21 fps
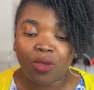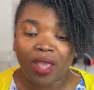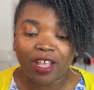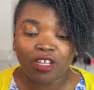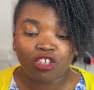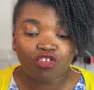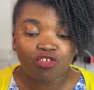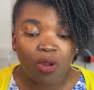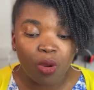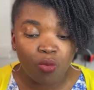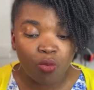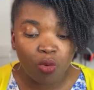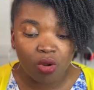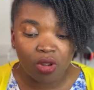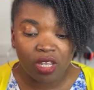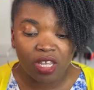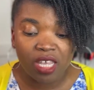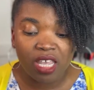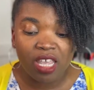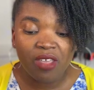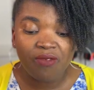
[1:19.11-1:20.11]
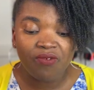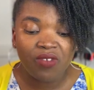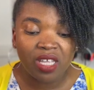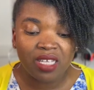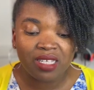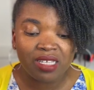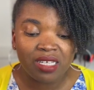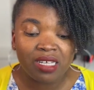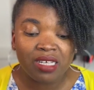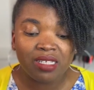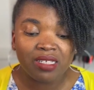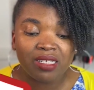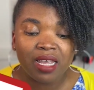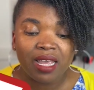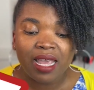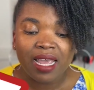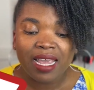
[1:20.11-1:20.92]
extra work if it is